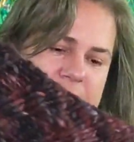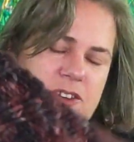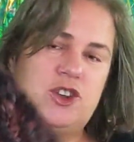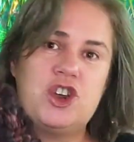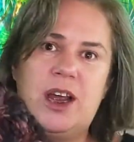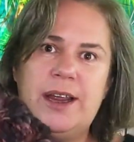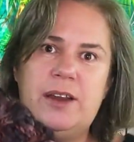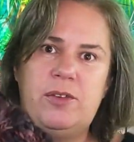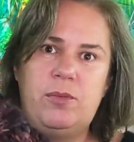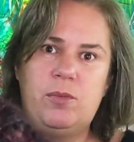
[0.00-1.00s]
it's a
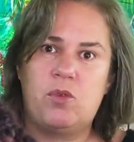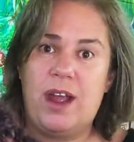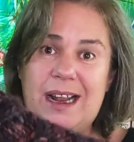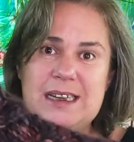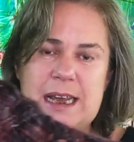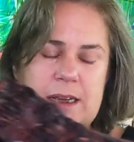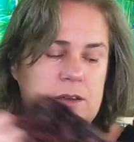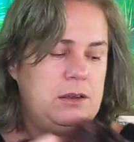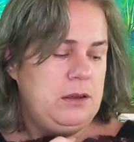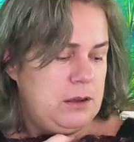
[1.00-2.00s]
giant
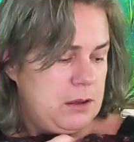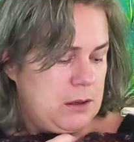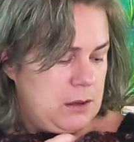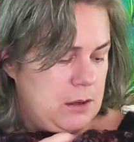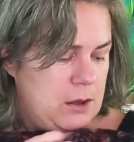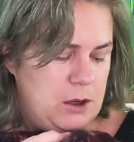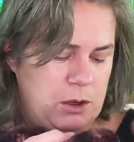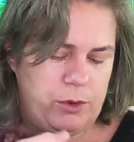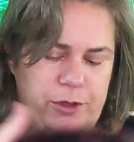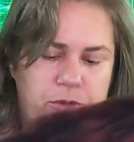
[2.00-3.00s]
rectangle
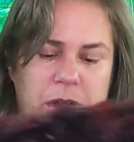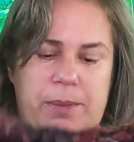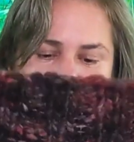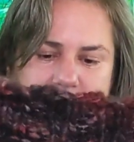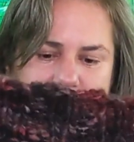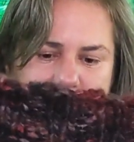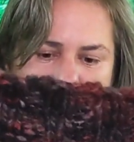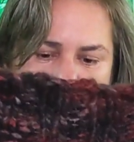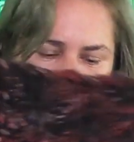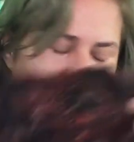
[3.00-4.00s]
with ribbing at the
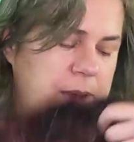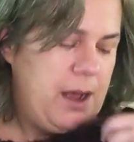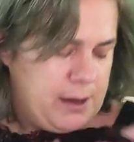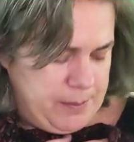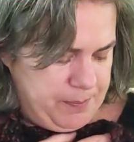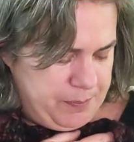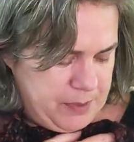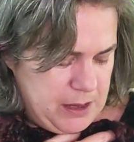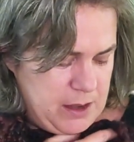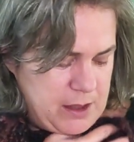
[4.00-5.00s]
top and bottom
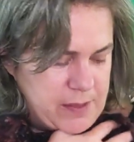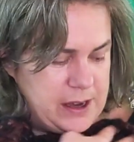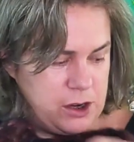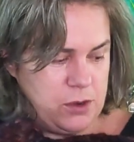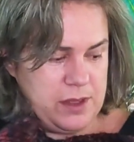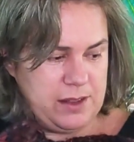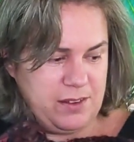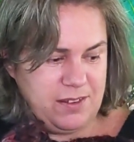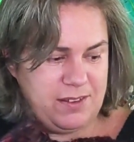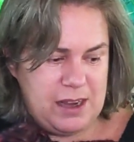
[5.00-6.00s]
that you then
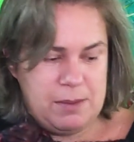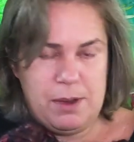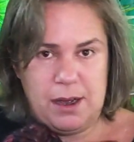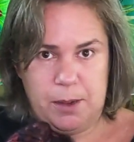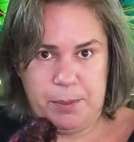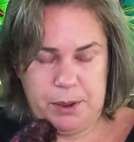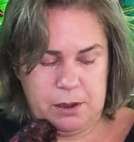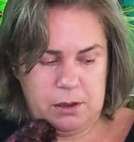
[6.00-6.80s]
seam up